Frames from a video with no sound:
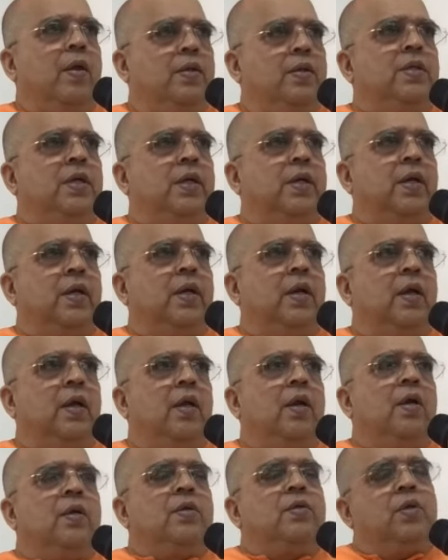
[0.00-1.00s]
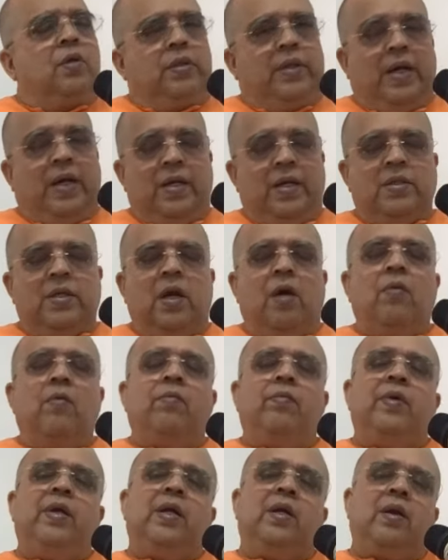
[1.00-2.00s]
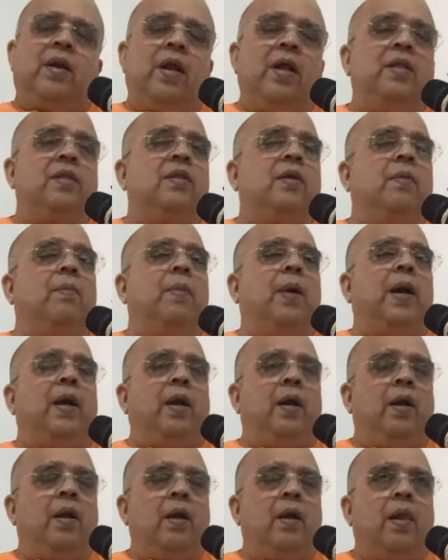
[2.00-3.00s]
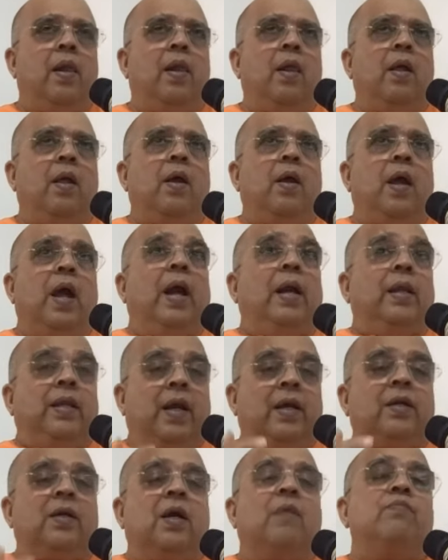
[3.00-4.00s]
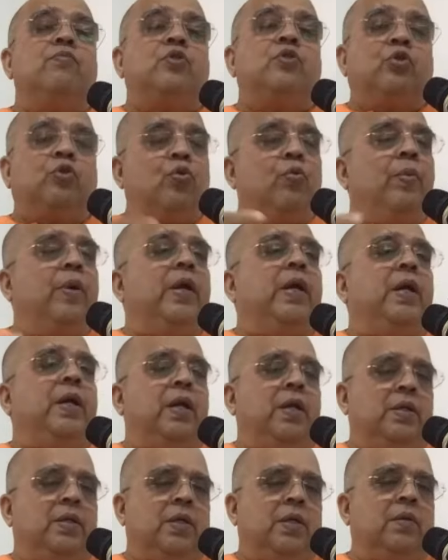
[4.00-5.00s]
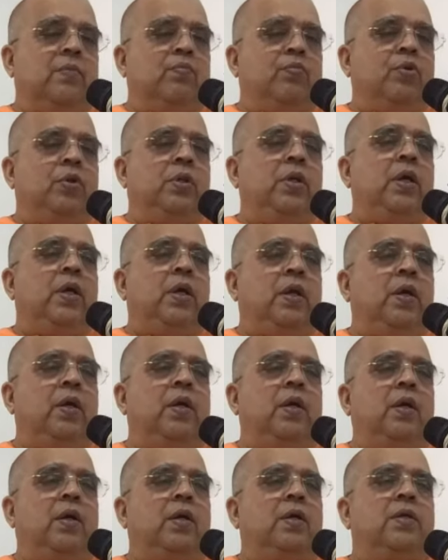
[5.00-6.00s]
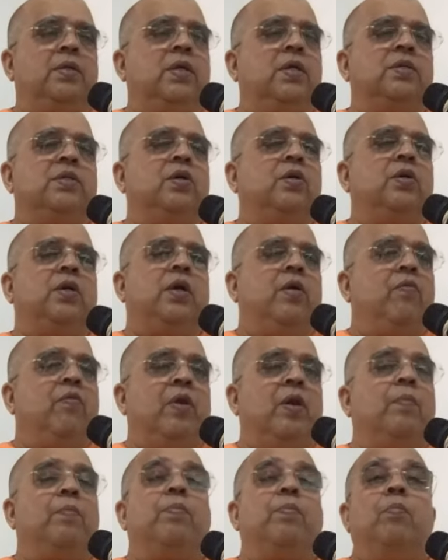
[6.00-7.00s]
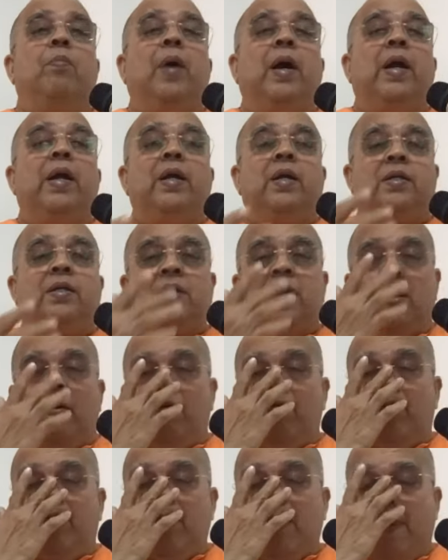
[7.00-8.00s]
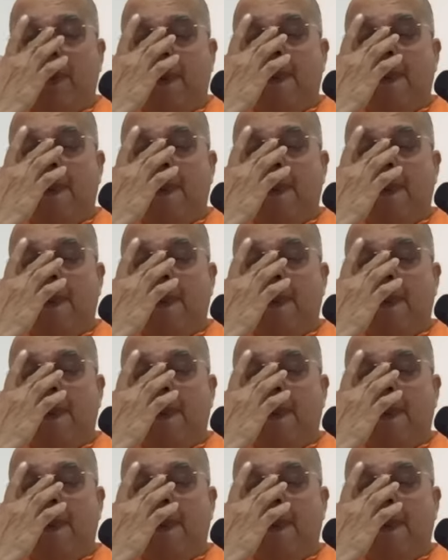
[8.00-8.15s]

Isn't it? So that is how we train the mind, and that comes through meditation. Buddhi doesn't develop by itself.